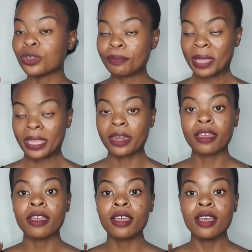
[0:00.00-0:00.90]

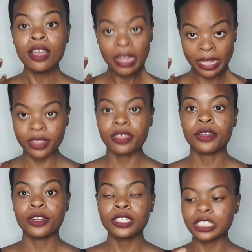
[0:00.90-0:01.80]
remain
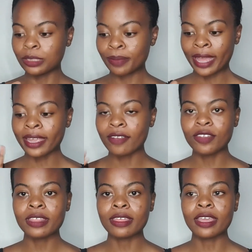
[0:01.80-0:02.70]
there. Just pack
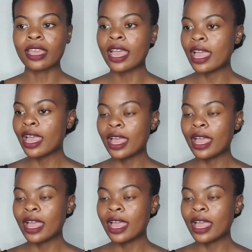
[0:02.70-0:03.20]
everything.